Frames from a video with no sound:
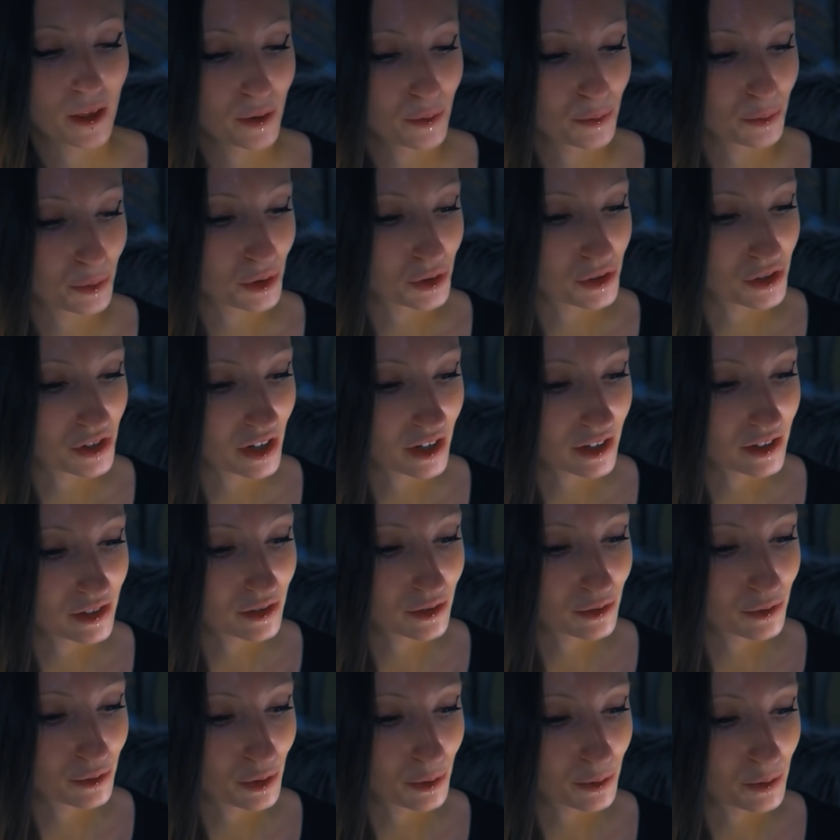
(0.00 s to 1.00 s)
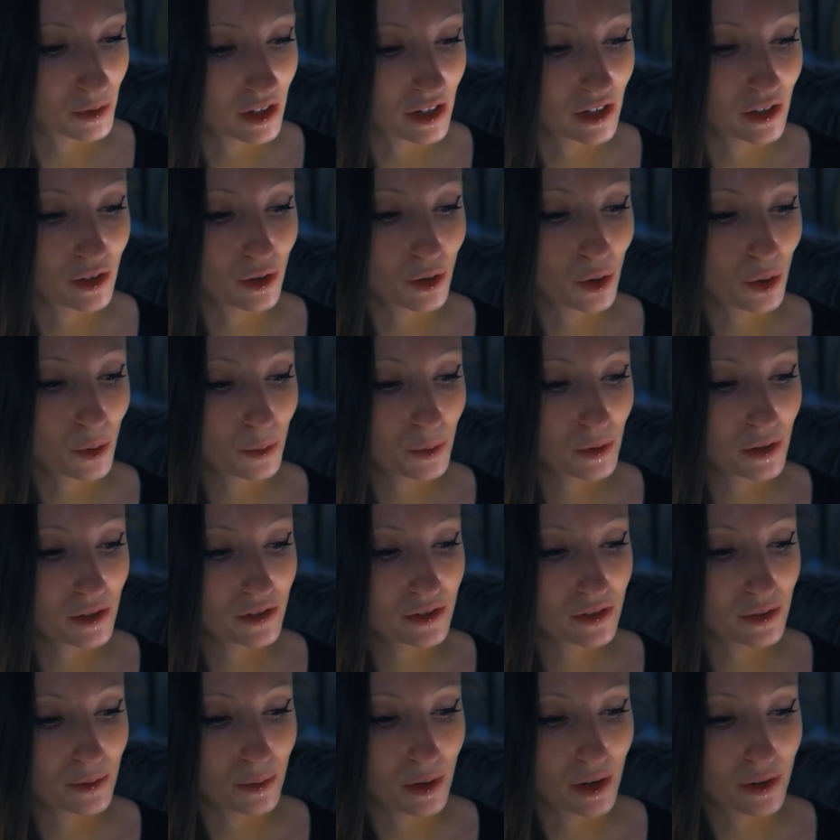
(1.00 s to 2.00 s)
protect from the copious
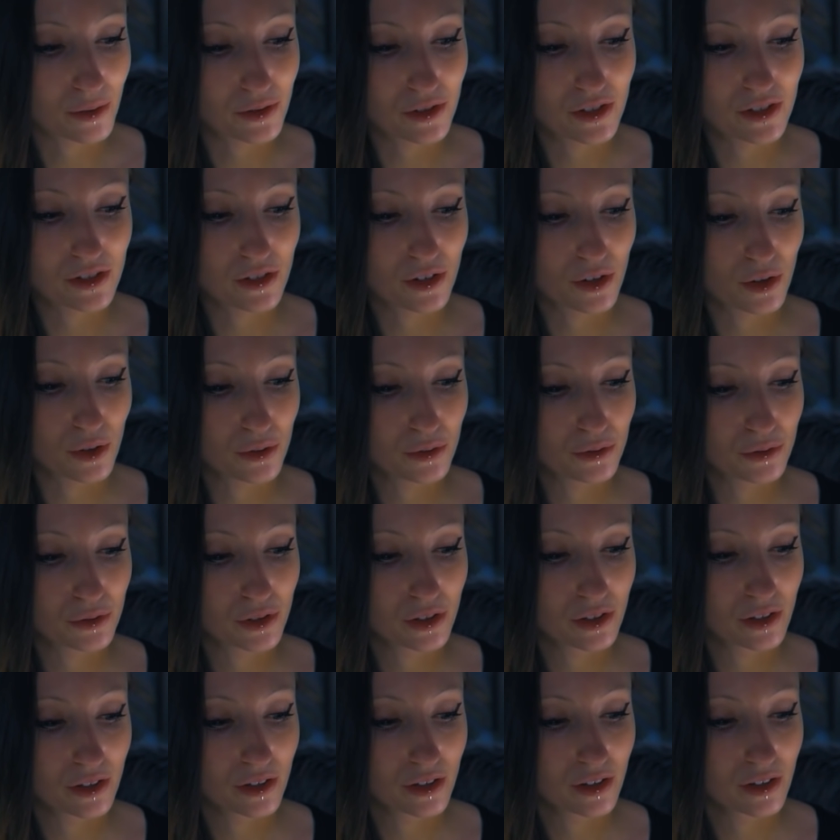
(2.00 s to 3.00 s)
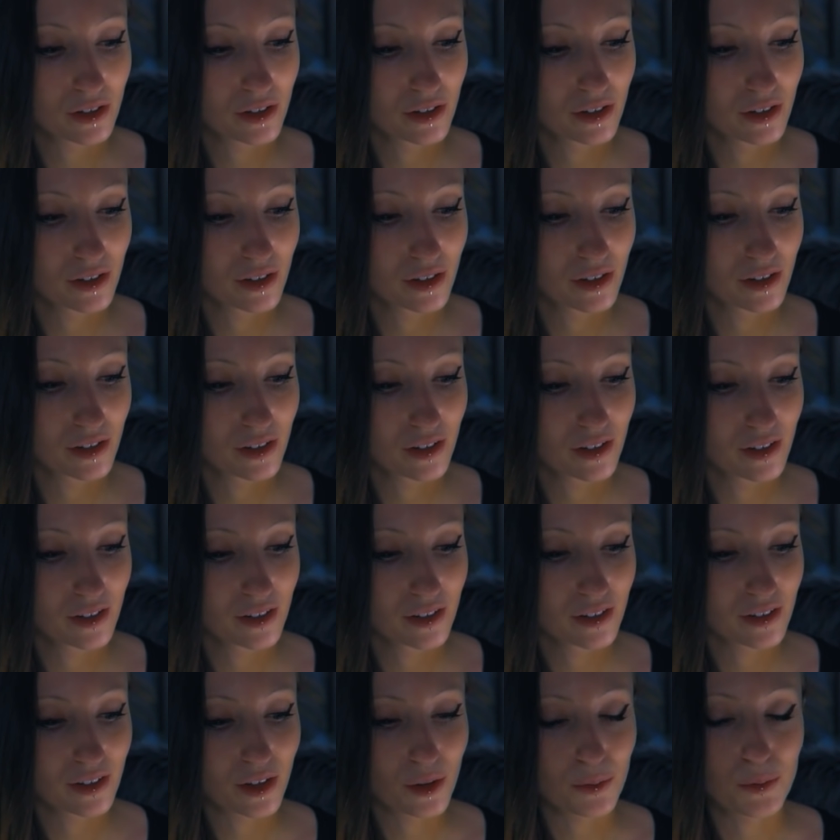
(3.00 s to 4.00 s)
amounts of
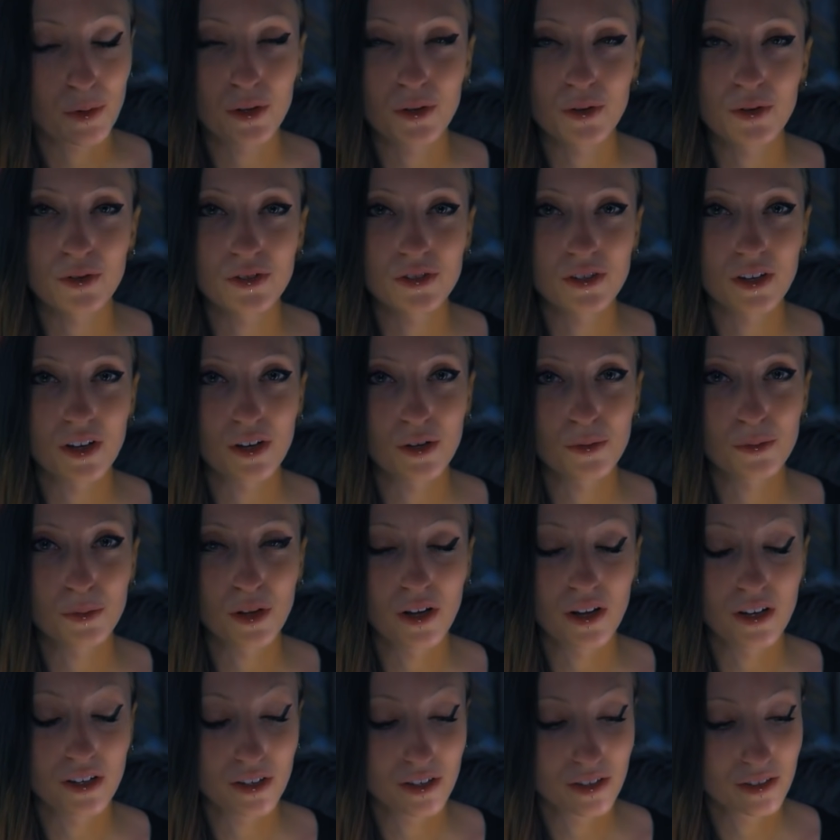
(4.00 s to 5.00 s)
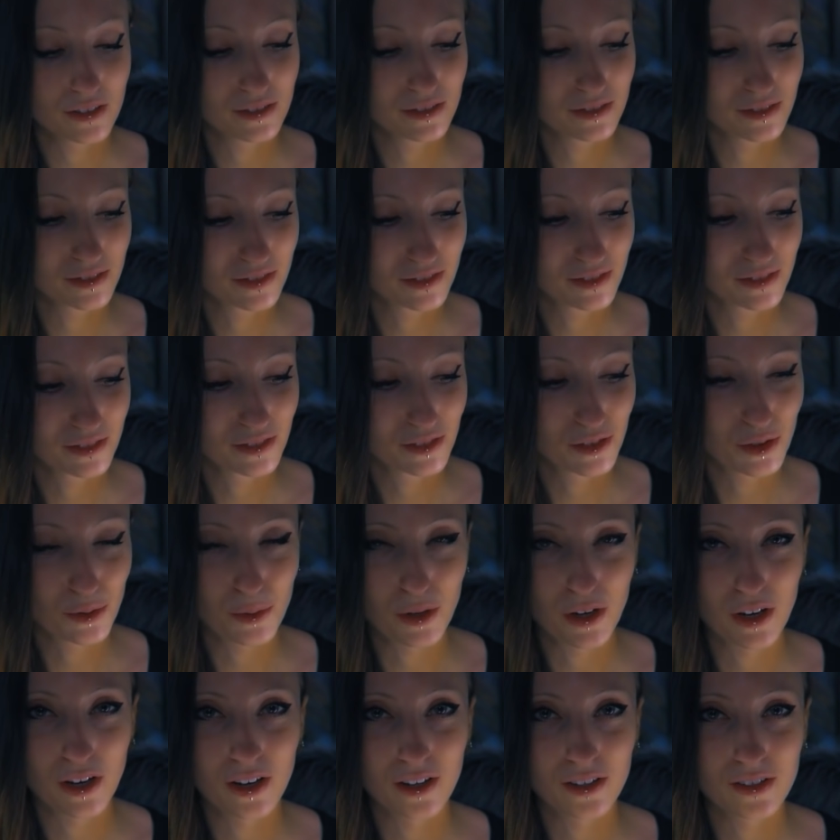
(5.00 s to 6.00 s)
chemicals I applied to my
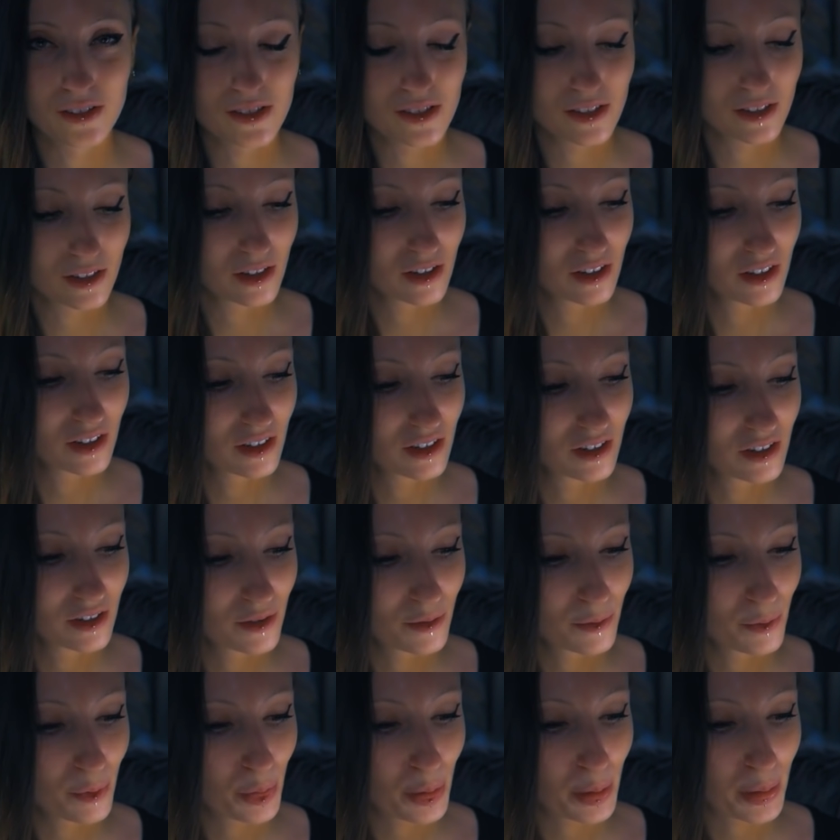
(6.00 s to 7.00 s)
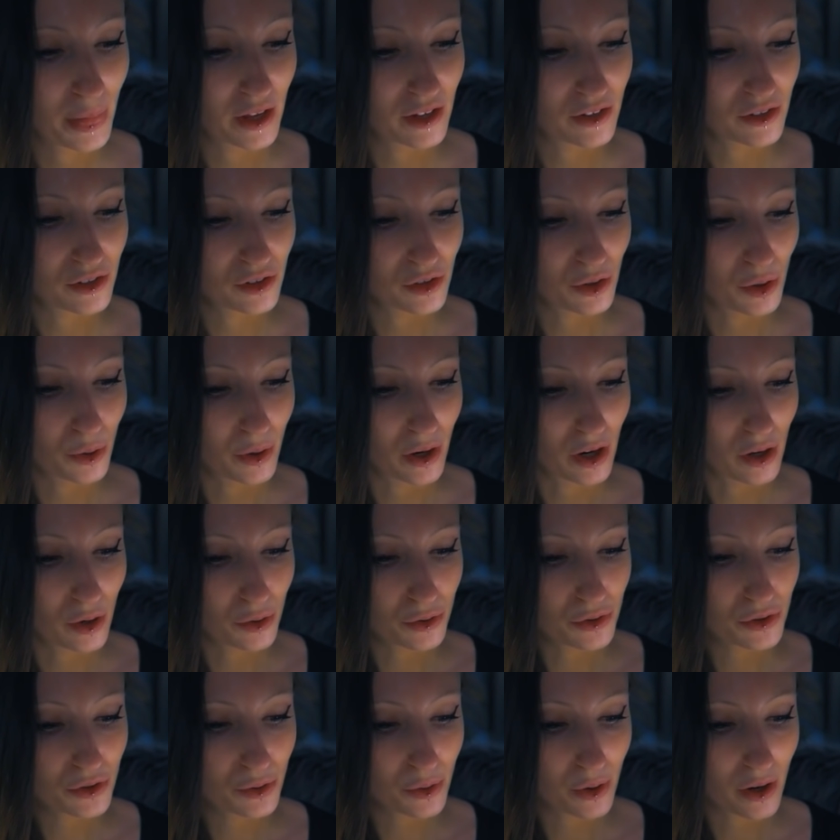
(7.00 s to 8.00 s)
hand. So I
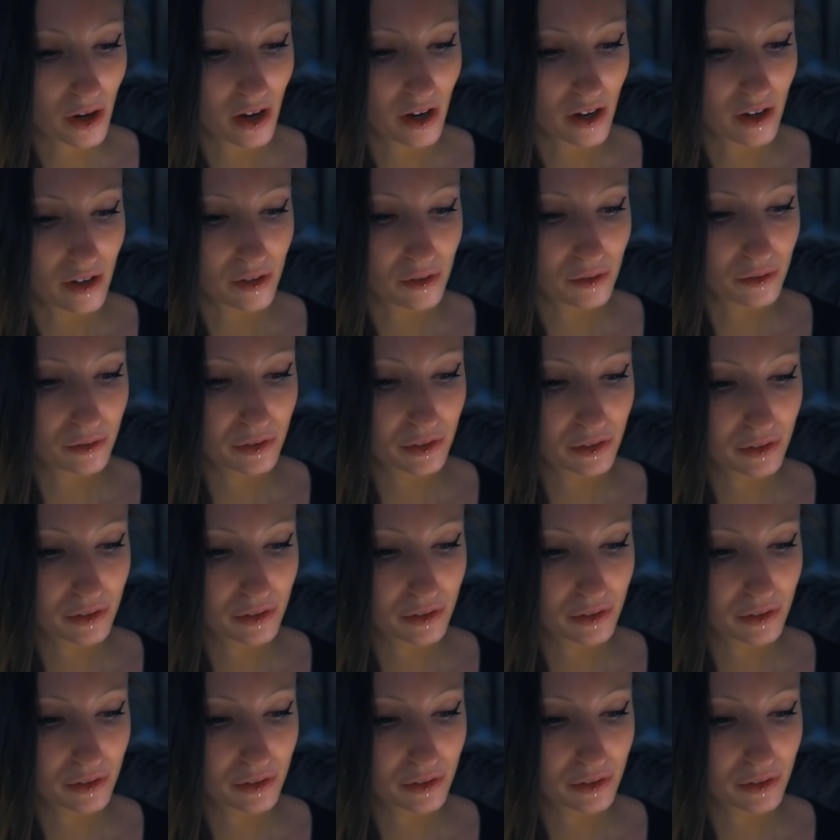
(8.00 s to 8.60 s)
also have